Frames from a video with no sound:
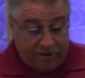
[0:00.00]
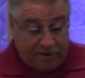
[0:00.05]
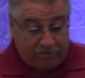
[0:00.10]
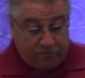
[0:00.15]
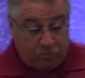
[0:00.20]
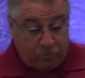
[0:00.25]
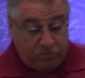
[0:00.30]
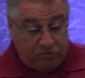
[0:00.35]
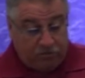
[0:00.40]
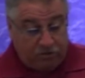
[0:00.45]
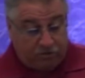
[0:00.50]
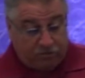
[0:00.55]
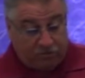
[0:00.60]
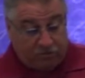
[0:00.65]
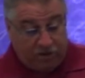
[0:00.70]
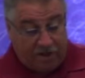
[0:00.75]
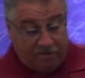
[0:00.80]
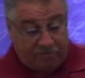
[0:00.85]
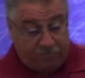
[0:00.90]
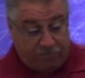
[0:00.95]
as we
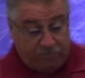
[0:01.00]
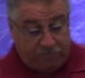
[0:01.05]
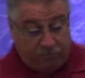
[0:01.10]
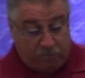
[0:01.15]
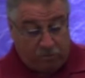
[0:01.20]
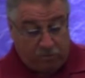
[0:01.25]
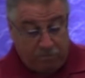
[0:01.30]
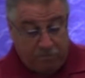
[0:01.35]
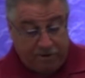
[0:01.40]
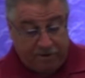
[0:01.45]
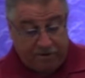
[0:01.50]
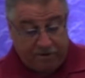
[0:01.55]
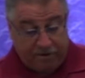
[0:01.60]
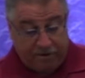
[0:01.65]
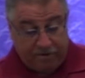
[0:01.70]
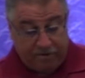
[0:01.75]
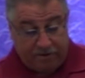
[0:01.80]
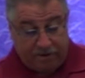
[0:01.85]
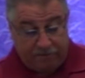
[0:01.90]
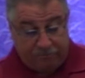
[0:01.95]
just left before
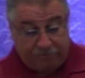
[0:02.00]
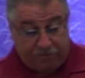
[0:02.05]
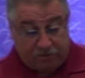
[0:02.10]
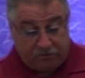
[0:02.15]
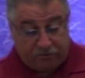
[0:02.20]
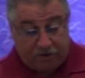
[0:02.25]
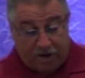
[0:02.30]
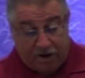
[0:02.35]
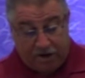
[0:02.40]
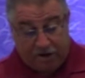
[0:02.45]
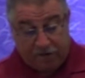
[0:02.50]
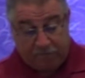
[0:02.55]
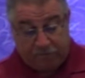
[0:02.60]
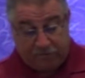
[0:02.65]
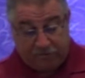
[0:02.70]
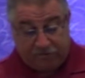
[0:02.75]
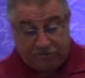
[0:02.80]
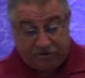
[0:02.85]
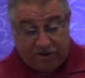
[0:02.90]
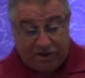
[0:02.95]
midnight. I felt tired
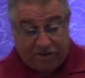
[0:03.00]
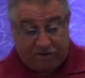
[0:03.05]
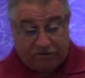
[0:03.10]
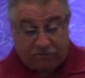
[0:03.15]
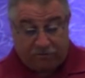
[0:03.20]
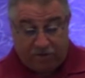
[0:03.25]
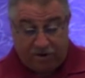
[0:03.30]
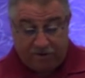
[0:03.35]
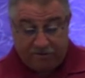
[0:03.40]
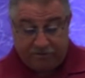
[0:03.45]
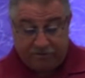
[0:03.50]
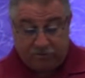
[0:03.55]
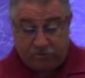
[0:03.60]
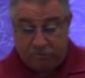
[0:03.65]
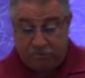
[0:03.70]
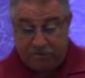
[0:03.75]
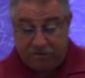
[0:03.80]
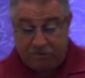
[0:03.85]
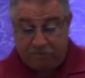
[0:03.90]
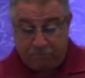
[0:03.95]
but satisfied this
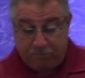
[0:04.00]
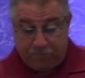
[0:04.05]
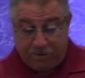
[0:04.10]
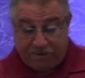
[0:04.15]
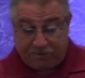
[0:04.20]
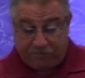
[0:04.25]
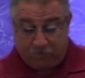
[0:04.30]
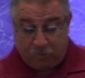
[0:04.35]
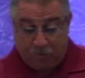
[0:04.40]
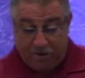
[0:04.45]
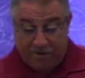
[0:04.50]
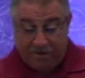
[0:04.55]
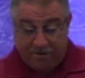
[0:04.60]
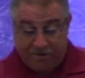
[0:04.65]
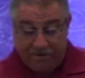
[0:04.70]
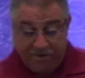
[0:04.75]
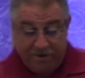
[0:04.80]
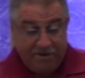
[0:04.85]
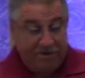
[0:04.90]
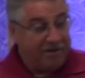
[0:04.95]
would be the best
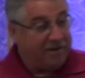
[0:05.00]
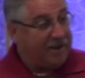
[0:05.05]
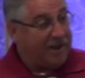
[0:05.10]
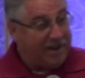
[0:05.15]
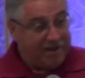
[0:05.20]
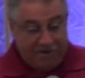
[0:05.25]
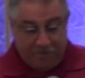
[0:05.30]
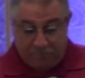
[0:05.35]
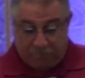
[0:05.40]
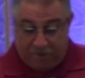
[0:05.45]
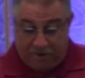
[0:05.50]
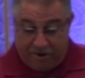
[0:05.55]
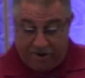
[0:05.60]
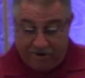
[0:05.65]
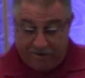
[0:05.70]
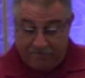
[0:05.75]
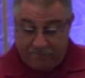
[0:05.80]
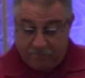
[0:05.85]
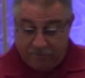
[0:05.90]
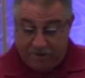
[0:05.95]
wedding any
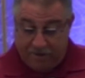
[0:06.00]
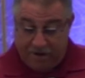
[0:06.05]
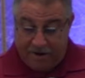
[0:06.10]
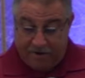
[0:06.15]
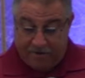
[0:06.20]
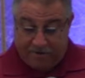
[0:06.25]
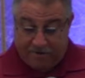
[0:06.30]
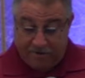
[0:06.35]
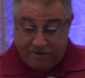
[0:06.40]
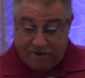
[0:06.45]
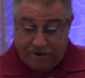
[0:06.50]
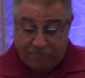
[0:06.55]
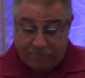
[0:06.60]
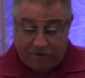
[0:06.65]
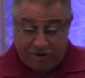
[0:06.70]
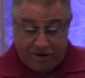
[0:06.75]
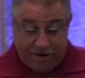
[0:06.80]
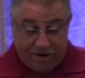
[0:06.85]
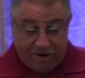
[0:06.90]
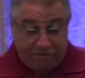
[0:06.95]
bride could
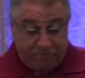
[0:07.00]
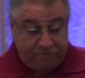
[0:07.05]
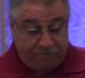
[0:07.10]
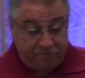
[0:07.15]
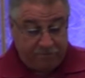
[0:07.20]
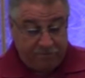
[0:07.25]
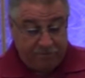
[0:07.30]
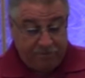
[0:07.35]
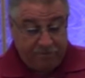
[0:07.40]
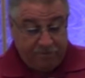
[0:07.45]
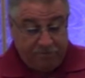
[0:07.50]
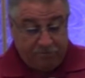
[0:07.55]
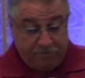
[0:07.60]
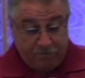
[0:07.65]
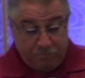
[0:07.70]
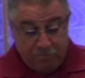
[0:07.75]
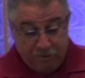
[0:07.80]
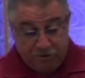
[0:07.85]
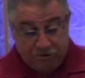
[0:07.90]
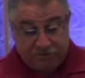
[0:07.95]
ever have.
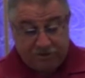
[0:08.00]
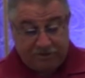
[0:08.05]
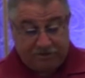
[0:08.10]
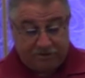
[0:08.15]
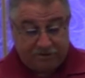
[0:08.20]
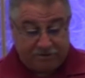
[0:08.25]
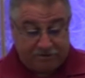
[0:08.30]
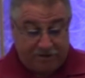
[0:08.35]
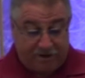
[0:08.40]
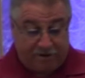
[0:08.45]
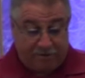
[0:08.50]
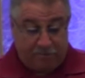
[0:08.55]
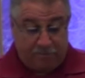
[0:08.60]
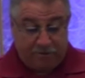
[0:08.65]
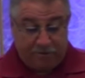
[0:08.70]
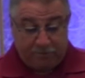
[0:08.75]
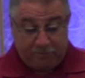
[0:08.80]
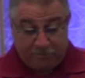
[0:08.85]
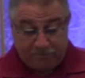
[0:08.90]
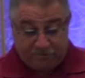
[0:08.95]
The music, the
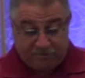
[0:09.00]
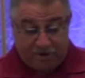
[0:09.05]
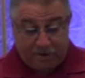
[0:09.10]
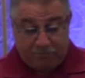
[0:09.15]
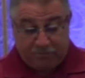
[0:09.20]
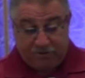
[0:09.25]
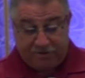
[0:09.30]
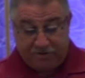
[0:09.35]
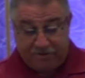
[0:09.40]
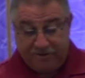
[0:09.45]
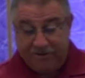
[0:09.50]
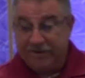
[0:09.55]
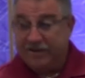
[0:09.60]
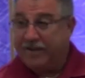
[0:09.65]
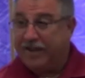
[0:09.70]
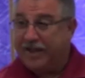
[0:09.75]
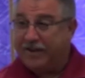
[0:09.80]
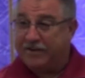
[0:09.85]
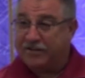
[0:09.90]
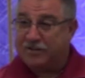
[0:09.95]
ceremony, the reception,
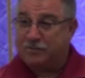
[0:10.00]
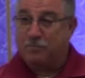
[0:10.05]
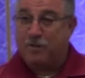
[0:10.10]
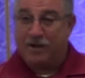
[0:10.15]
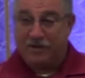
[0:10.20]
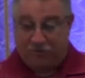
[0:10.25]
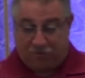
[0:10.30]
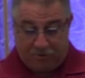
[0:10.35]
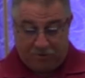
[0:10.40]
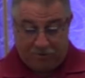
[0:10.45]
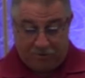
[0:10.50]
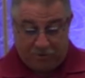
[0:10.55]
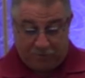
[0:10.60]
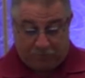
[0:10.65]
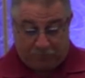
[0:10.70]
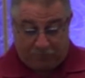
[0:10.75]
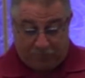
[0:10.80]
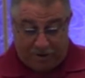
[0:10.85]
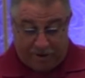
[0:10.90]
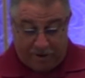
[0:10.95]
and especially
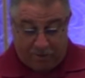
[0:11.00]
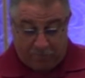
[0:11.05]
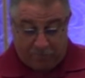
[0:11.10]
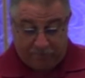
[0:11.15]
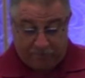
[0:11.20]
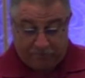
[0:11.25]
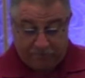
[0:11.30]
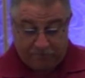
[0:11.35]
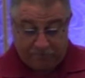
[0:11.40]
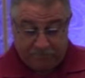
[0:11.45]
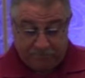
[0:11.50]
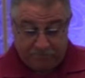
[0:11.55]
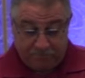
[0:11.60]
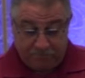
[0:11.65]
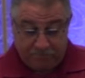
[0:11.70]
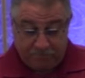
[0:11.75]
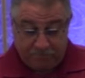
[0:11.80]
those flowers